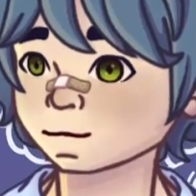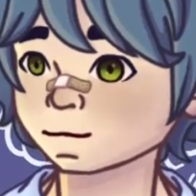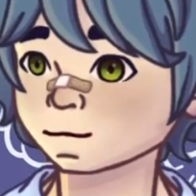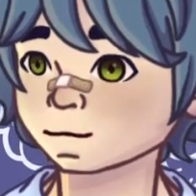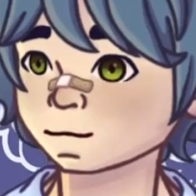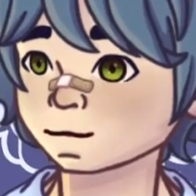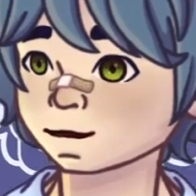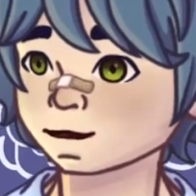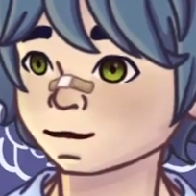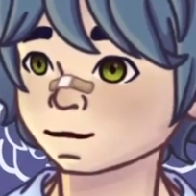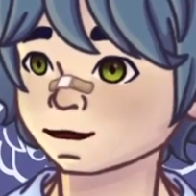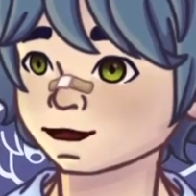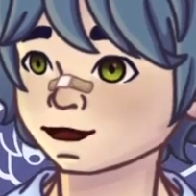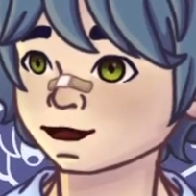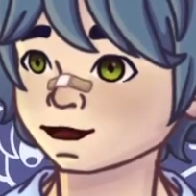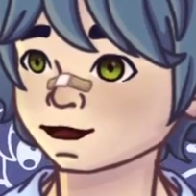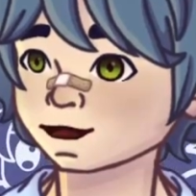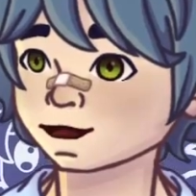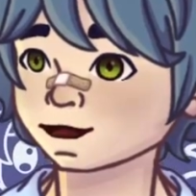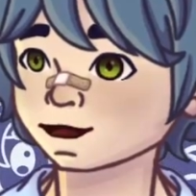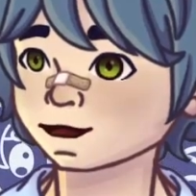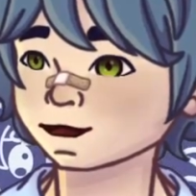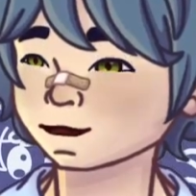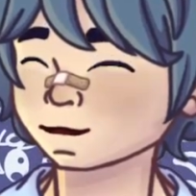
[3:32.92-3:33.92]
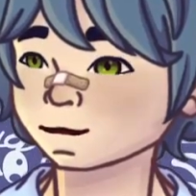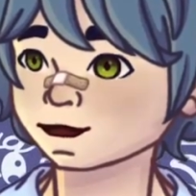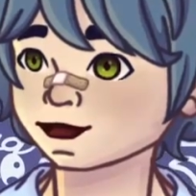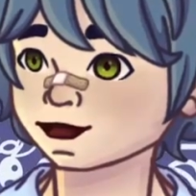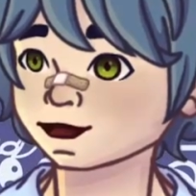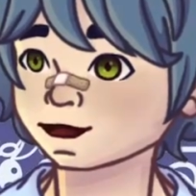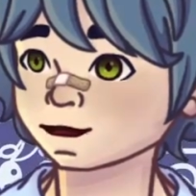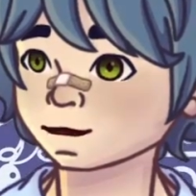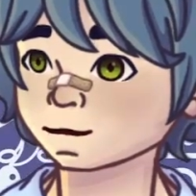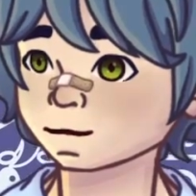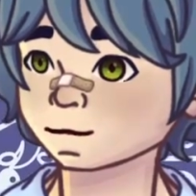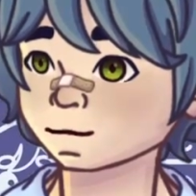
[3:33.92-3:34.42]
like the one in my
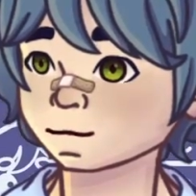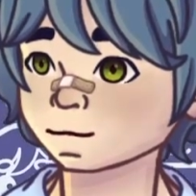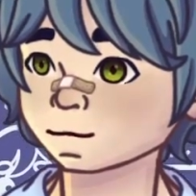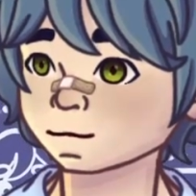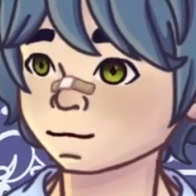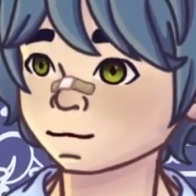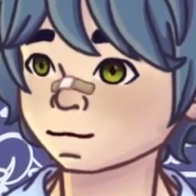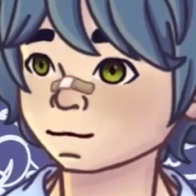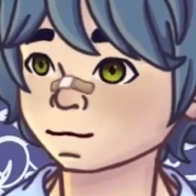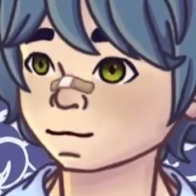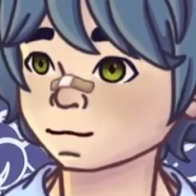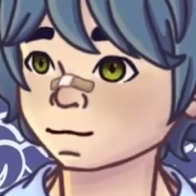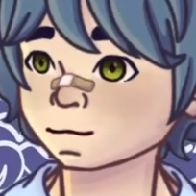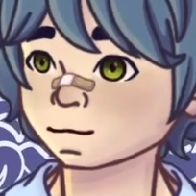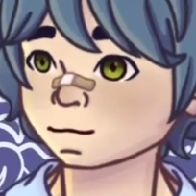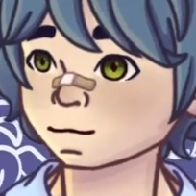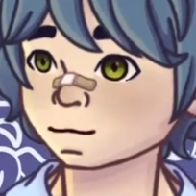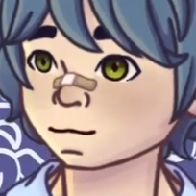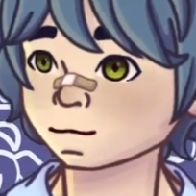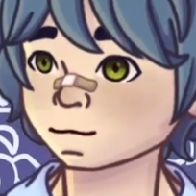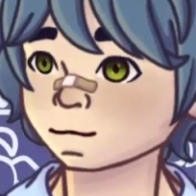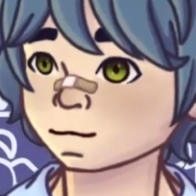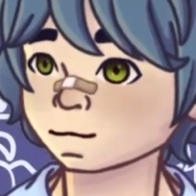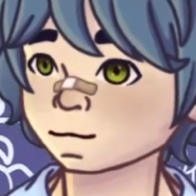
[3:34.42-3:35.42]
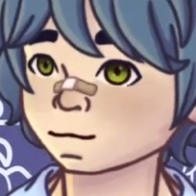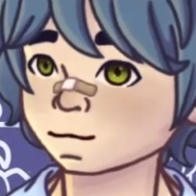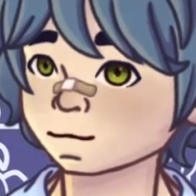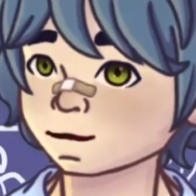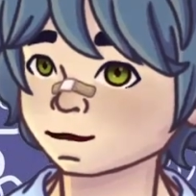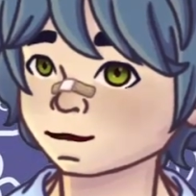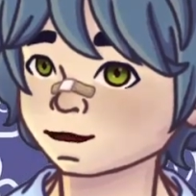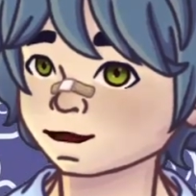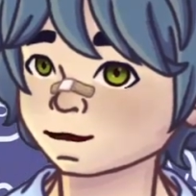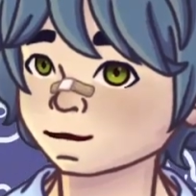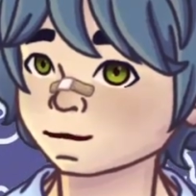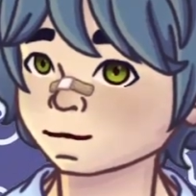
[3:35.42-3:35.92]
photo reference, to
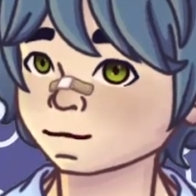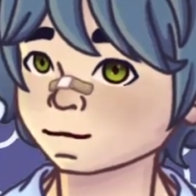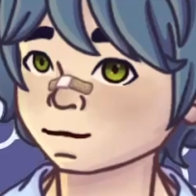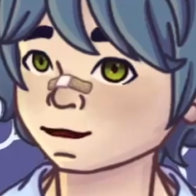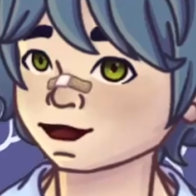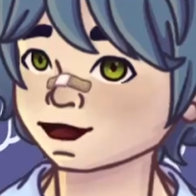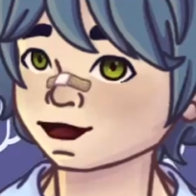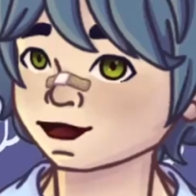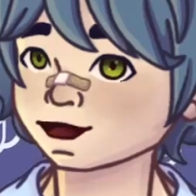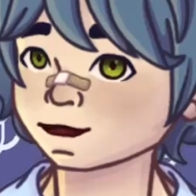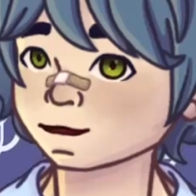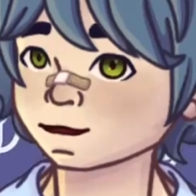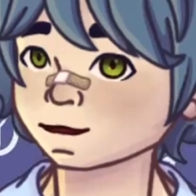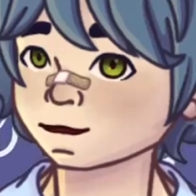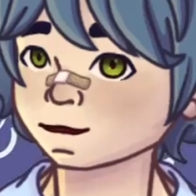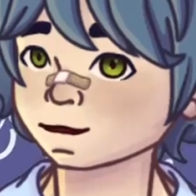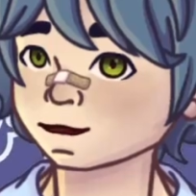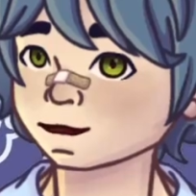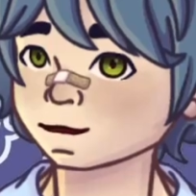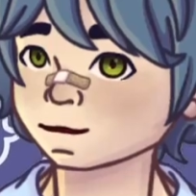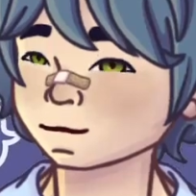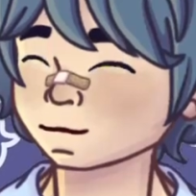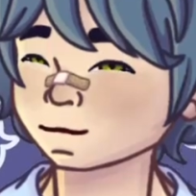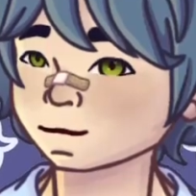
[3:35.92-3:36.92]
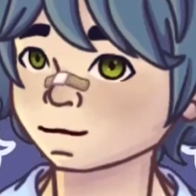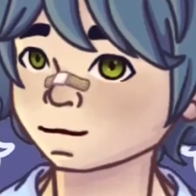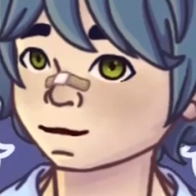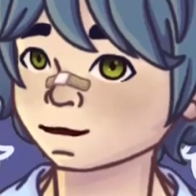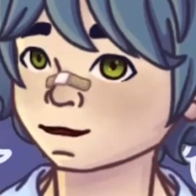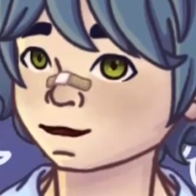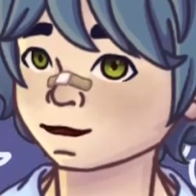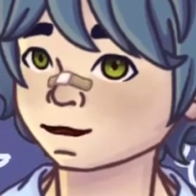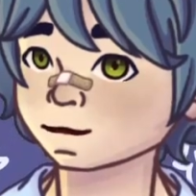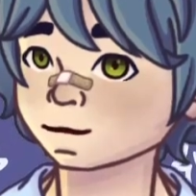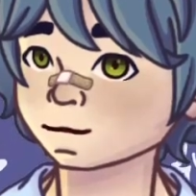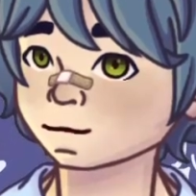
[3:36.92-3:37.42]
give her more of a whimsical
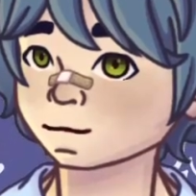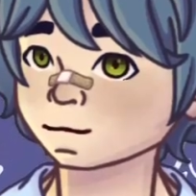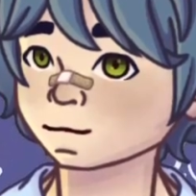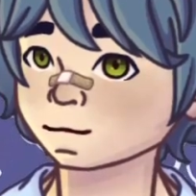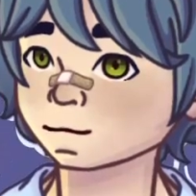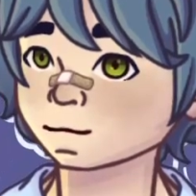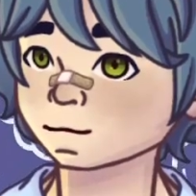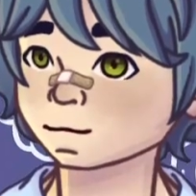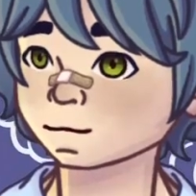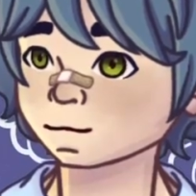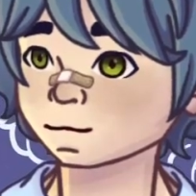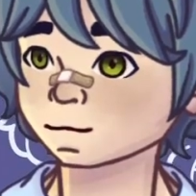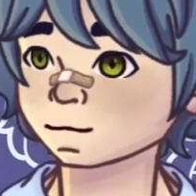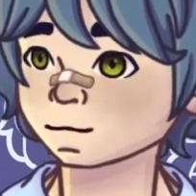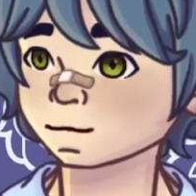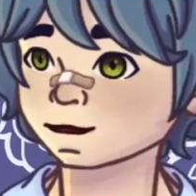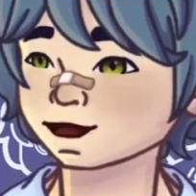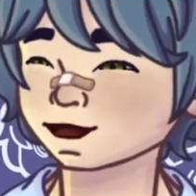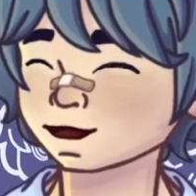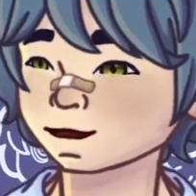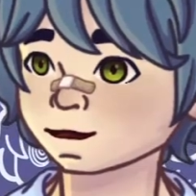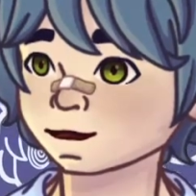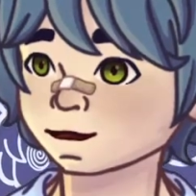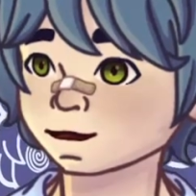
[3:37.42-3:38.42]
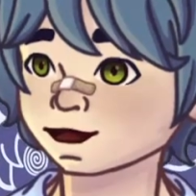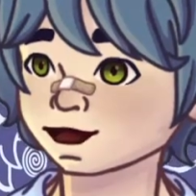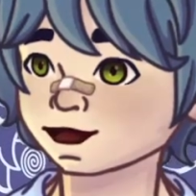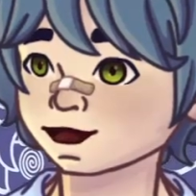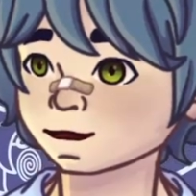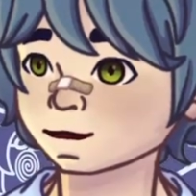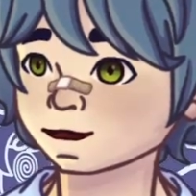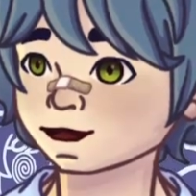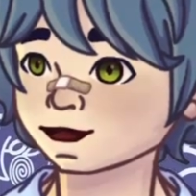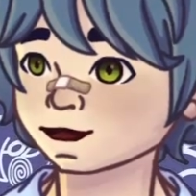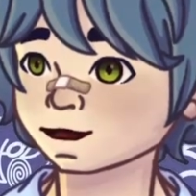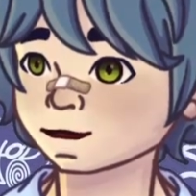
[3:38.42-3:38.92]
vibe. I also
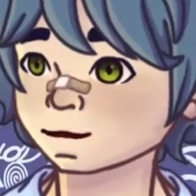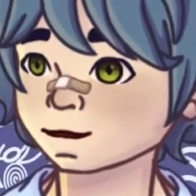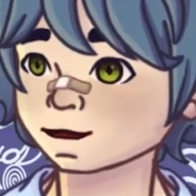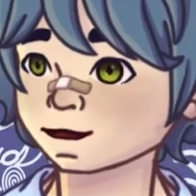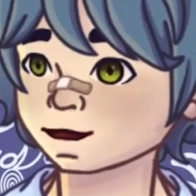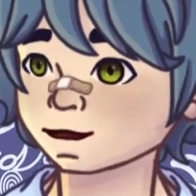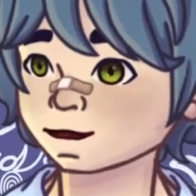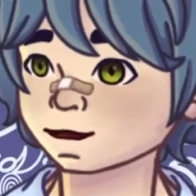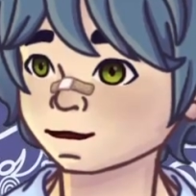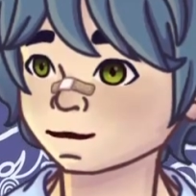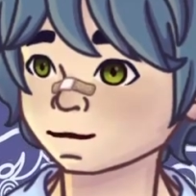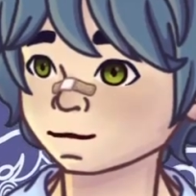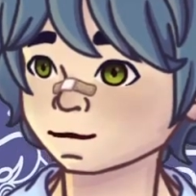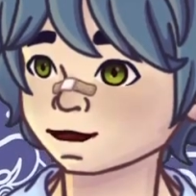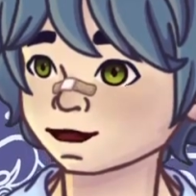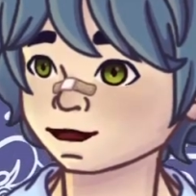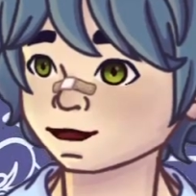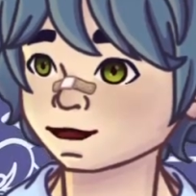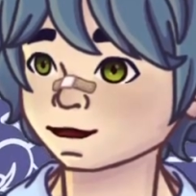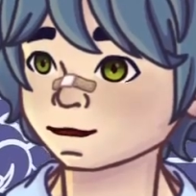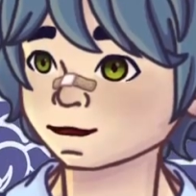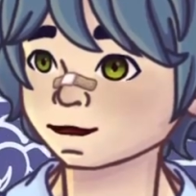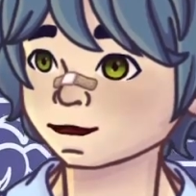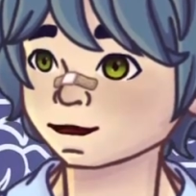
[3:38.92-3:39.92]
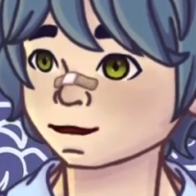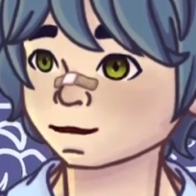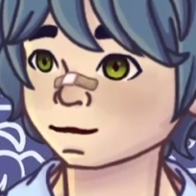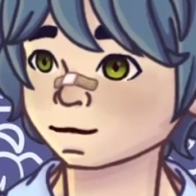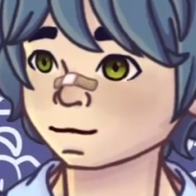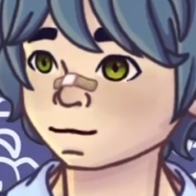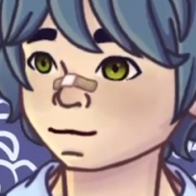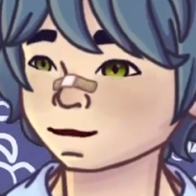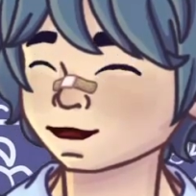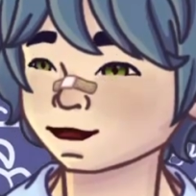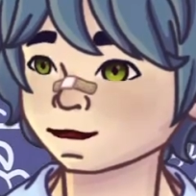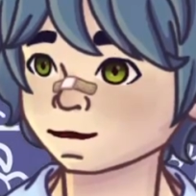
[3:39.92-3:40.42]
gave her a simple sweater
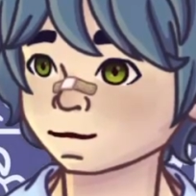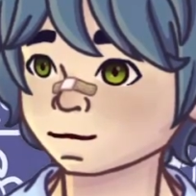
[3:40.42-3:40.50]
vest with